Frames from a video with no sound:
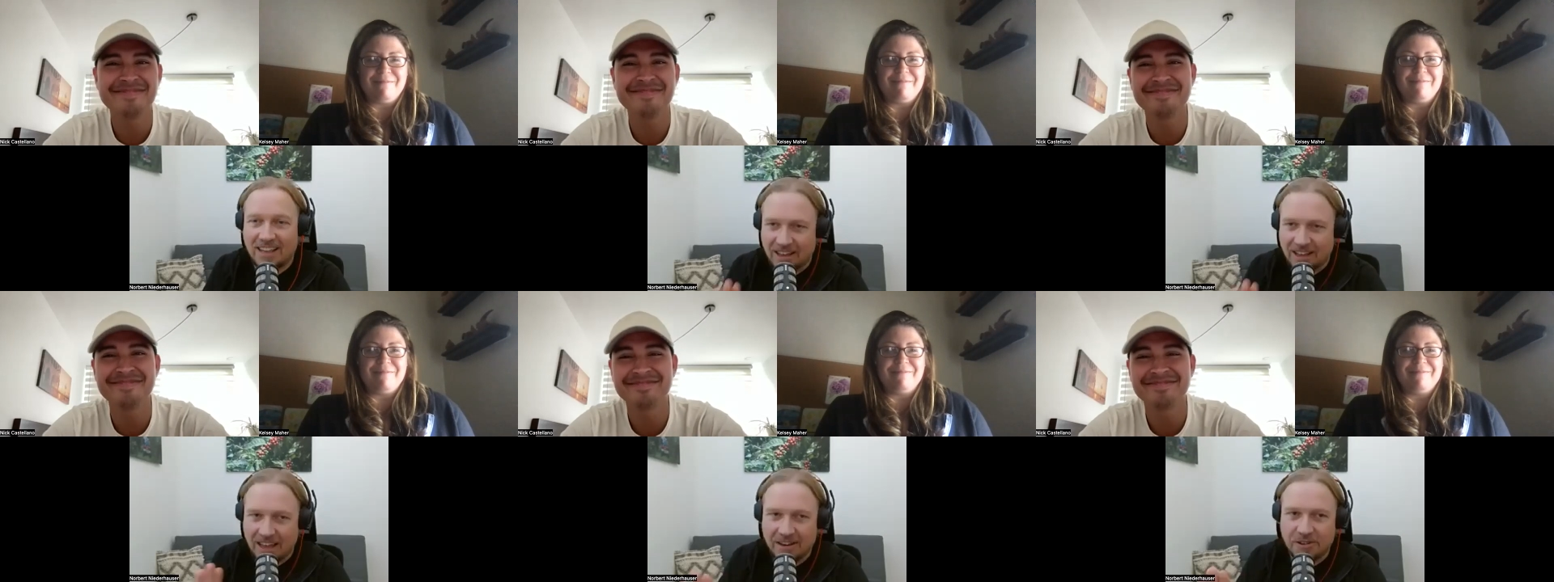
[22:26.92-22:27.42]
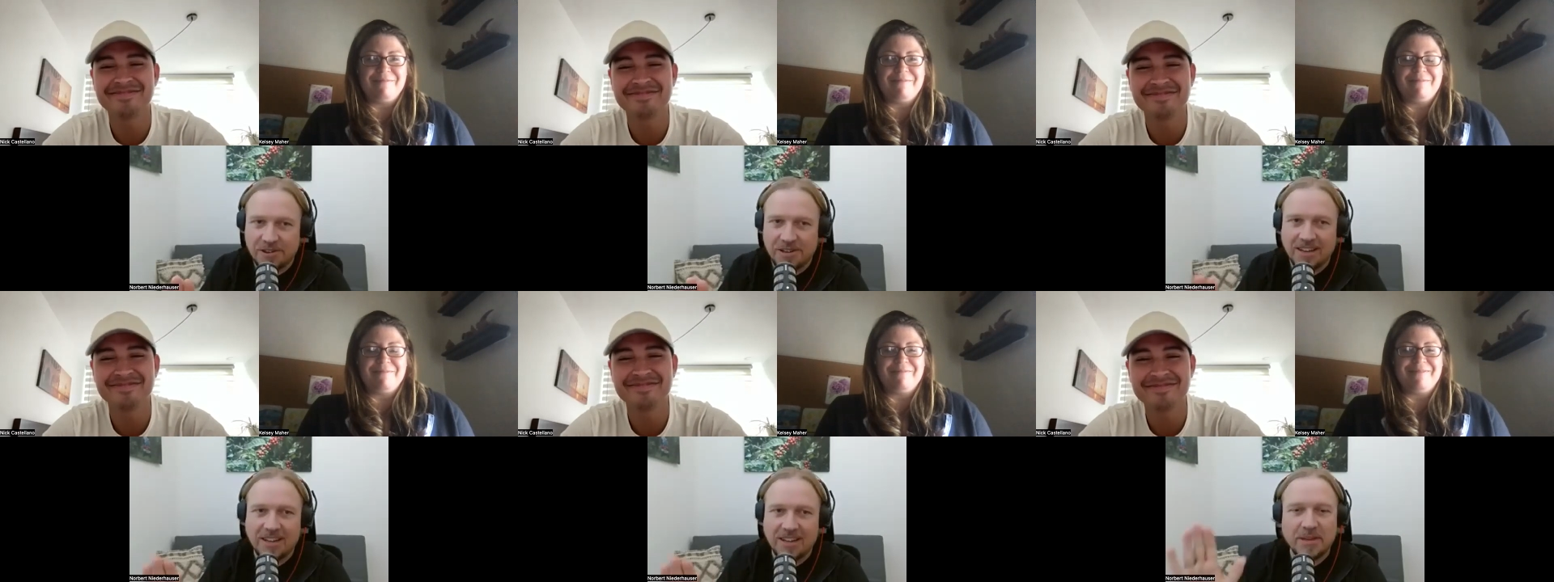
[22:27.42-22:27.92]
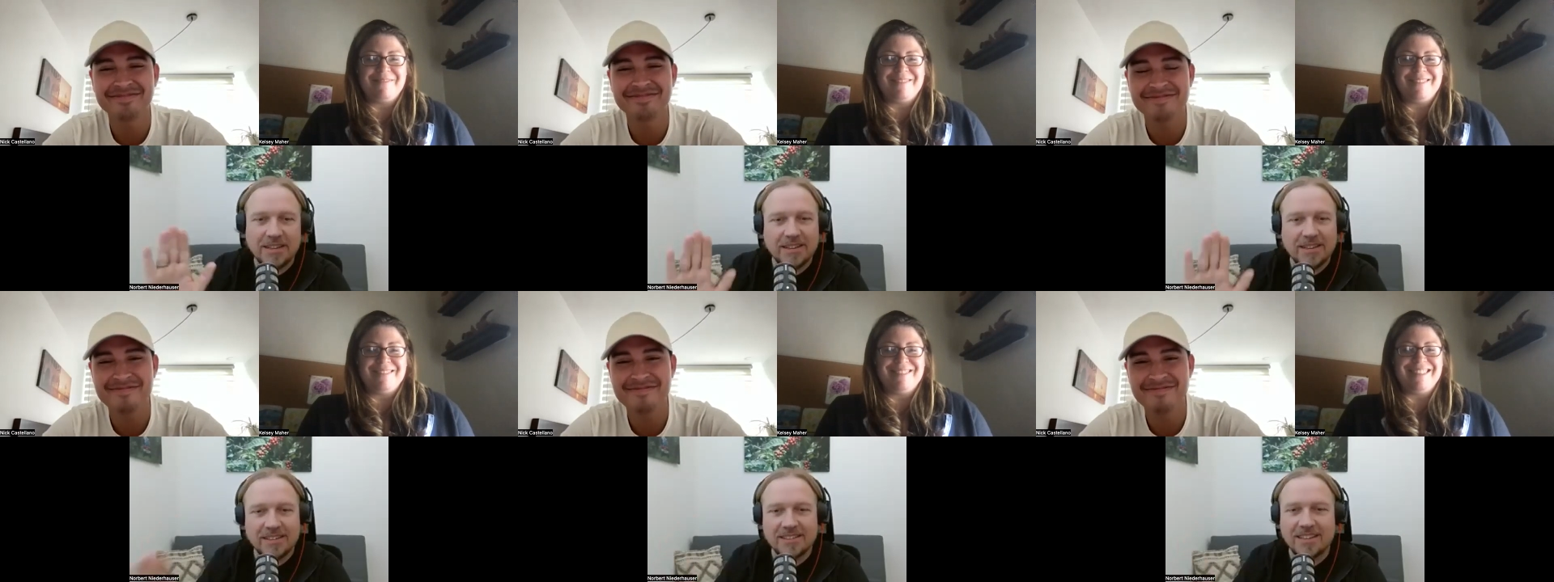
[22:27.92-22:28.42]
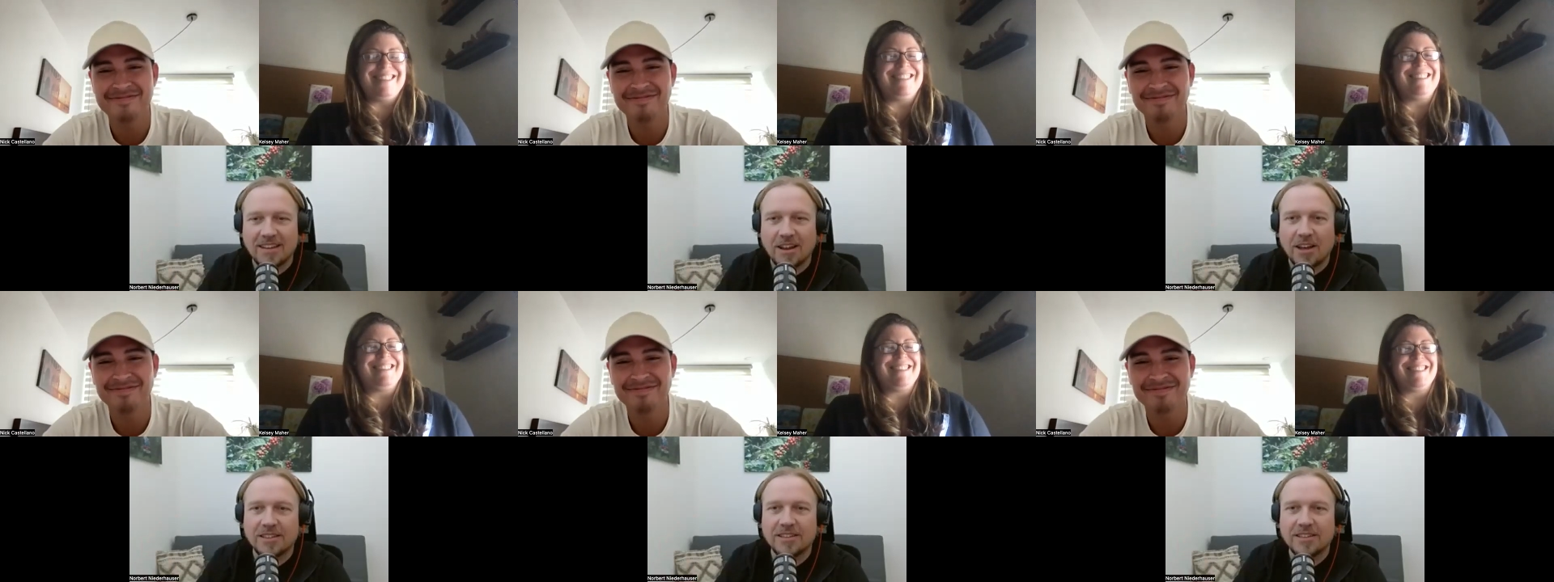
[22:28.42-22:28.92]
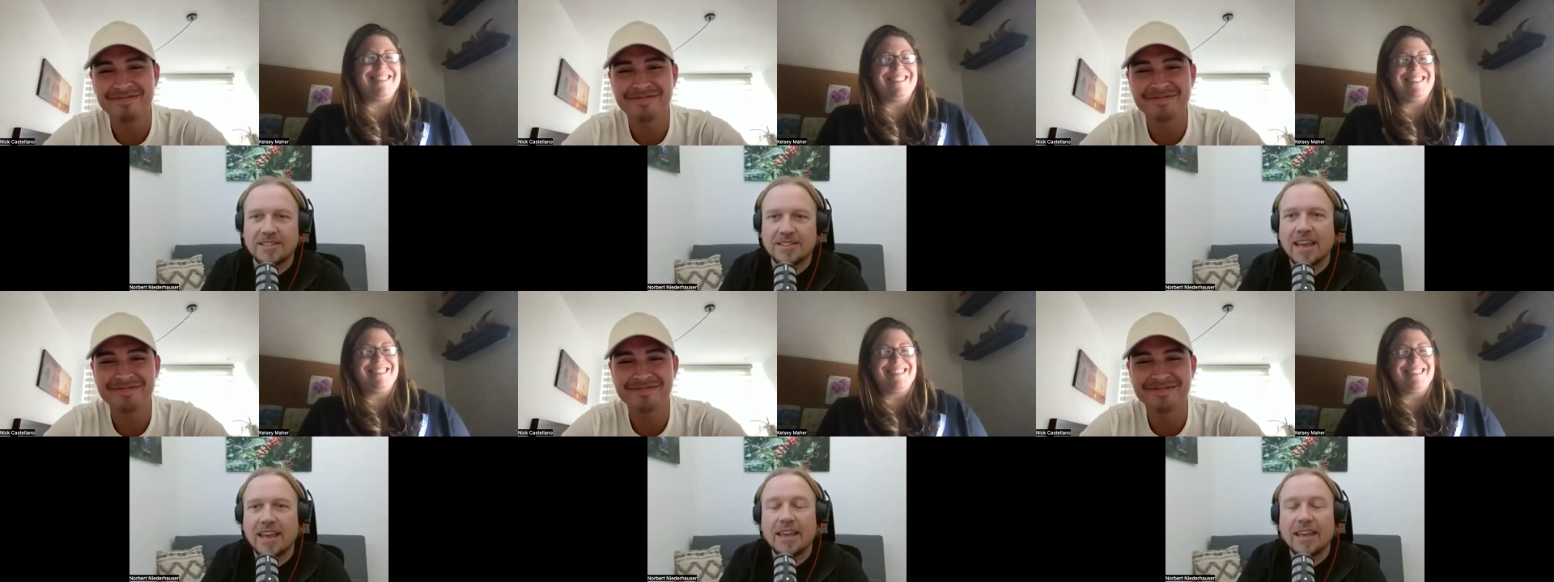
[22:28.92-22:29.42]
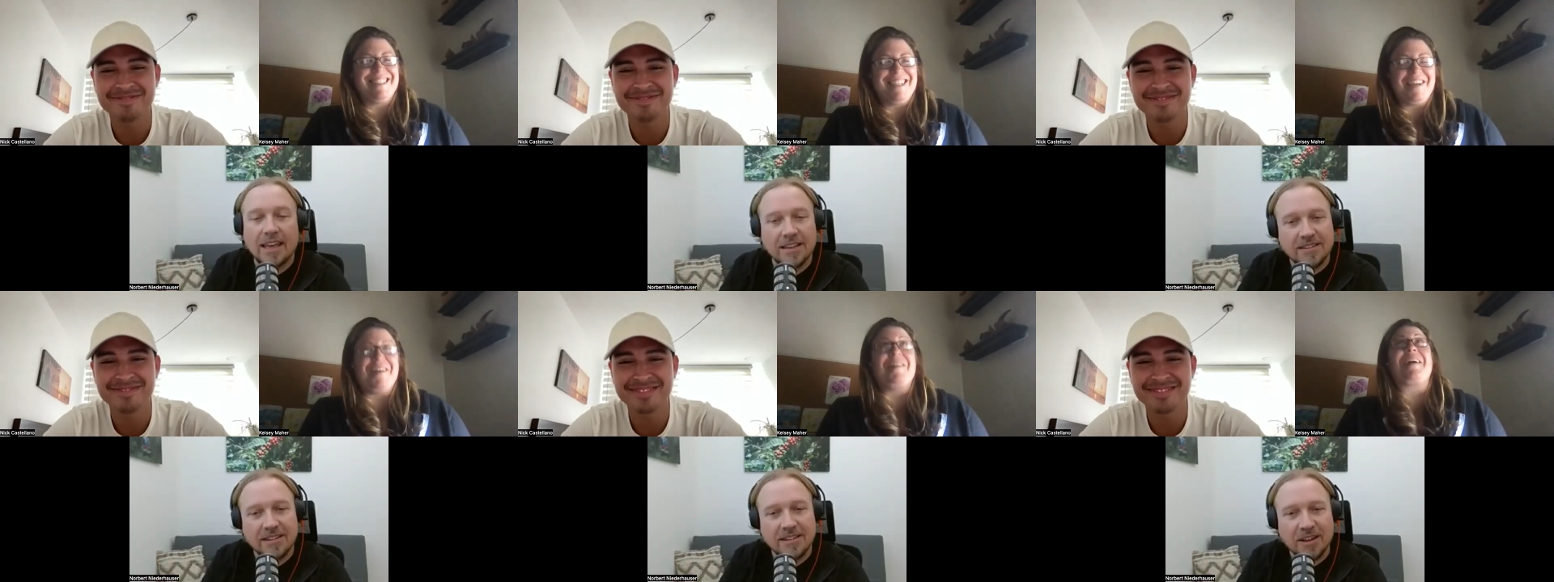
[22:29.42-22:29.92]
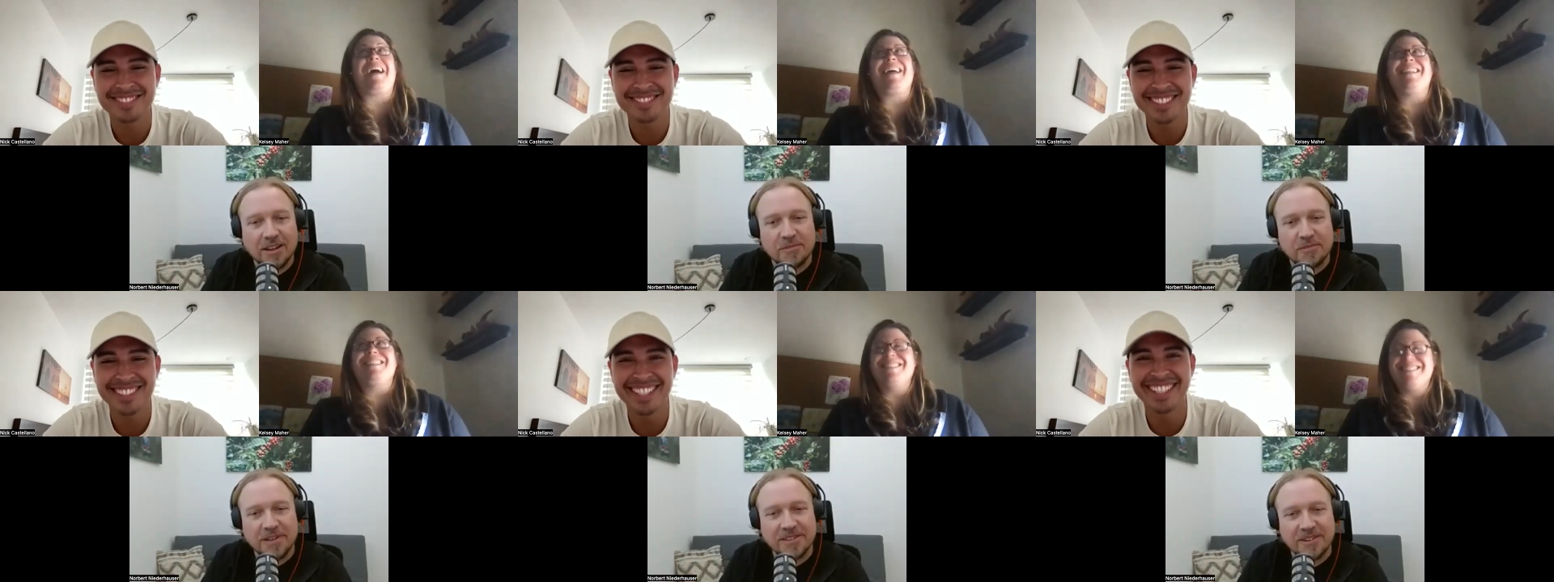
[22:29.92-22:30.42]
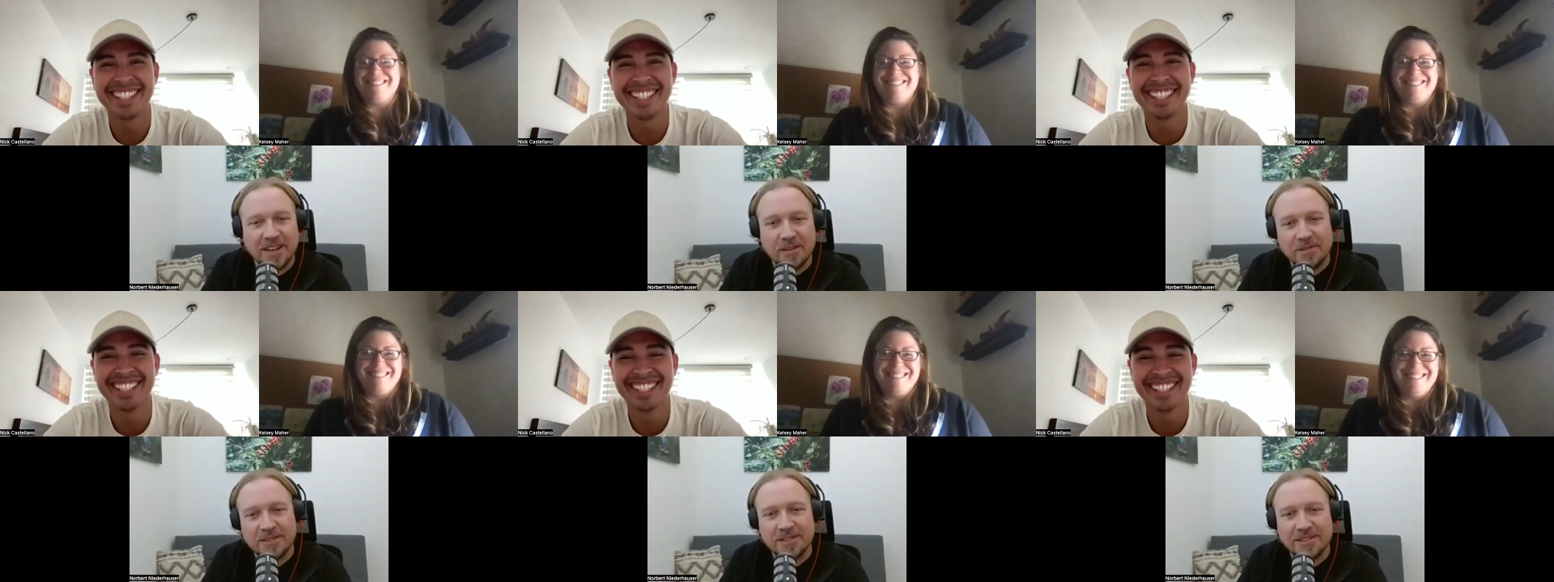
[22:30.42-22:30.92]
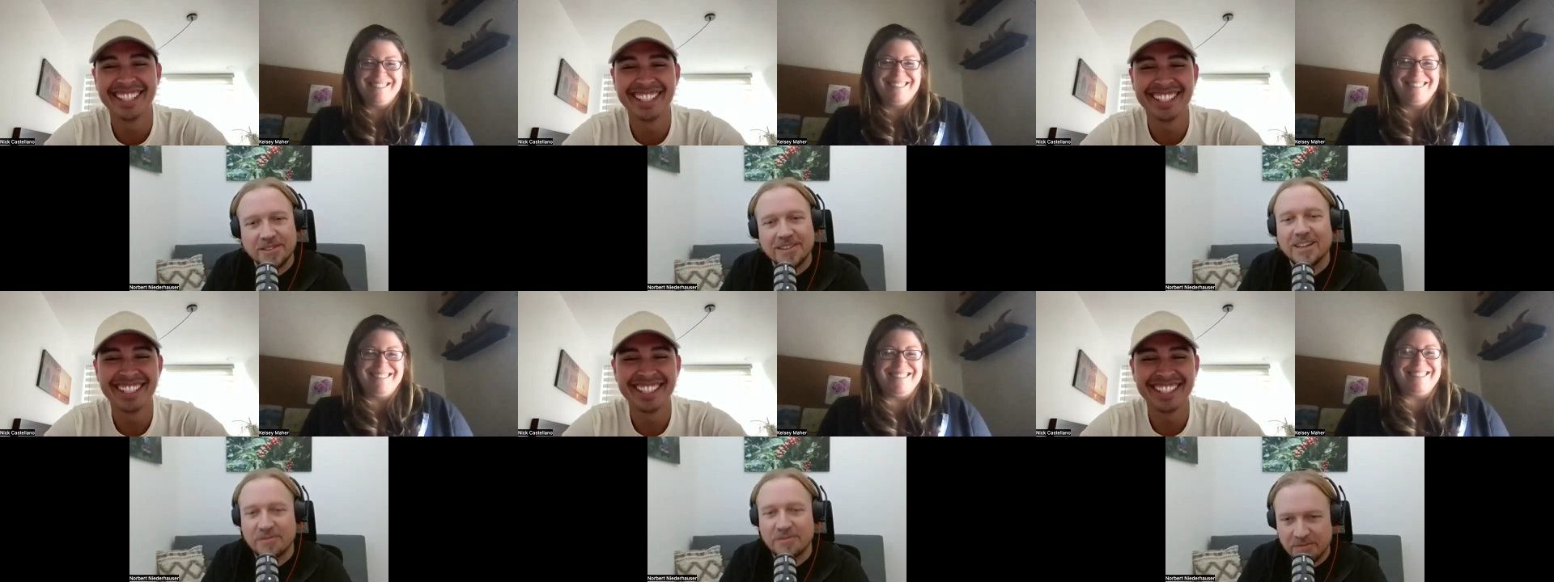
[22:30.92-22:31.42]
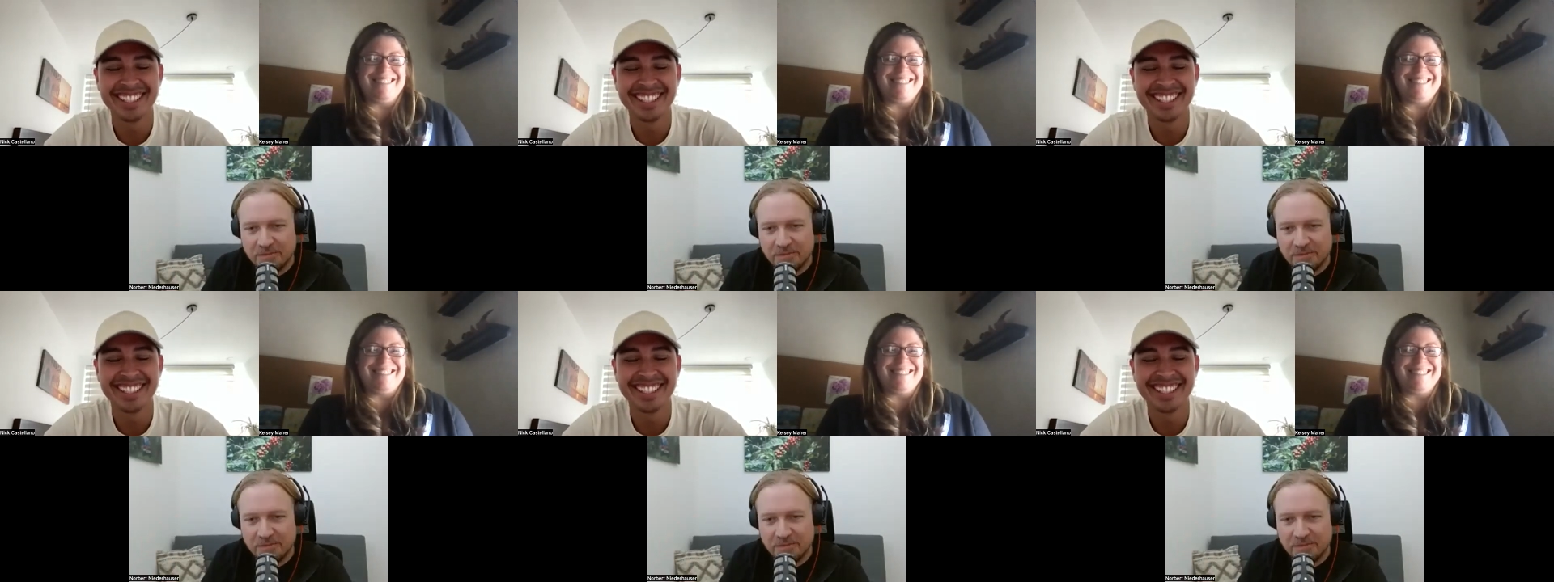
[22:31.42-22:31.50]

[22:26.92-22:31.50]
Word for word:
Speaker 1: I know her a little bit. She has a lot to say and she has a lot to bring to the table. So it will